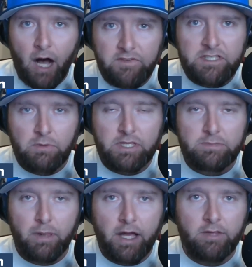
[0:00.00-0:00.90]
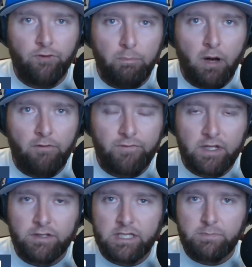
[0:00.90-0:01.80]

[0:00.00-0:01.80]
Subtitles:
obviously, with his play on the football field.